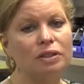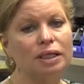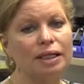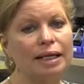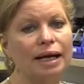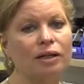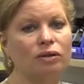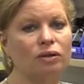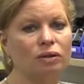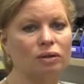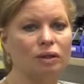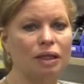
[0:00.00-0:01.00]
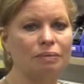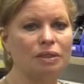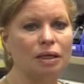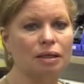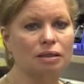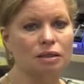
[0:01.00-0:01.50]
you see that, your
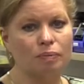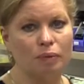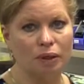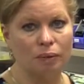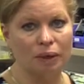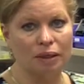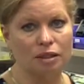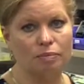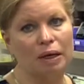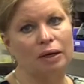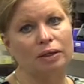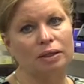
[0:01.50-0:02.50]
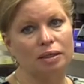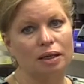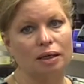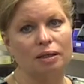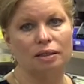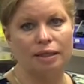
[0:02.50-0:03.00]
hematoxylin's pretty well expired. It's
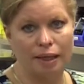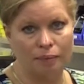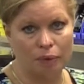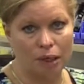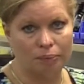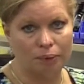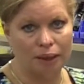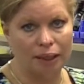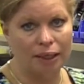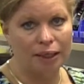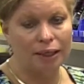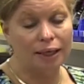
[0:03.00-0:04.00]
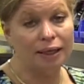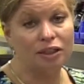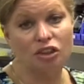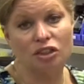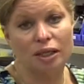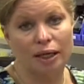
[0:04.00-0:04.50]
not going to stain properly, and
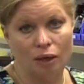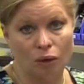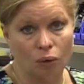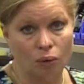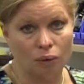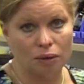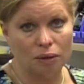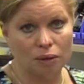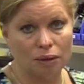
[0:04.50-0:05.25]
it's just getting old,